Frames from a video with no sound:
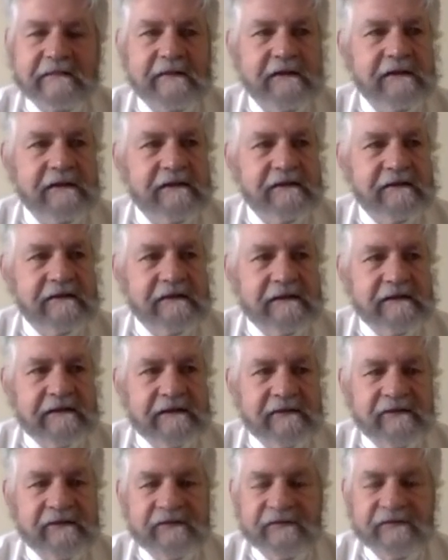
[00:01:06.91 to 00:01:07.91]
that
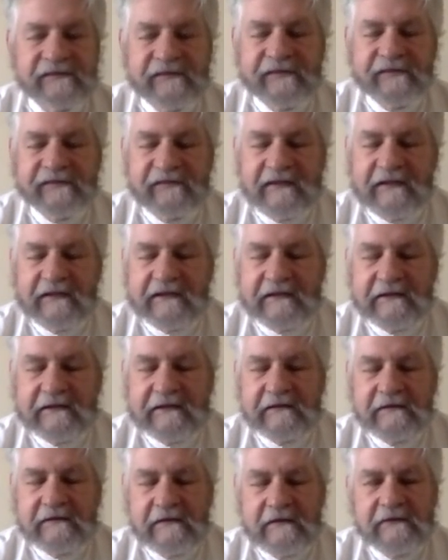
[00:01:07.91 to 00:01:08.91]
it's
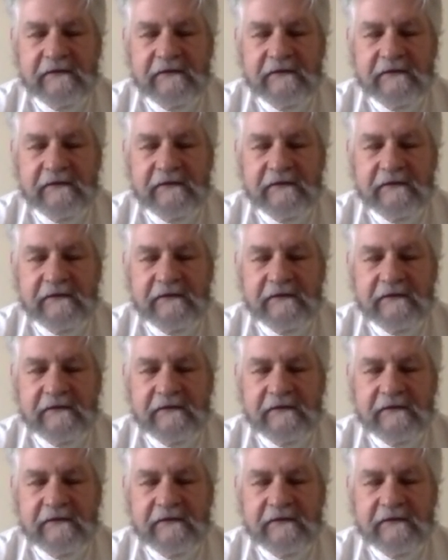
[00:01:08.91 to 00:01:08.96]
15,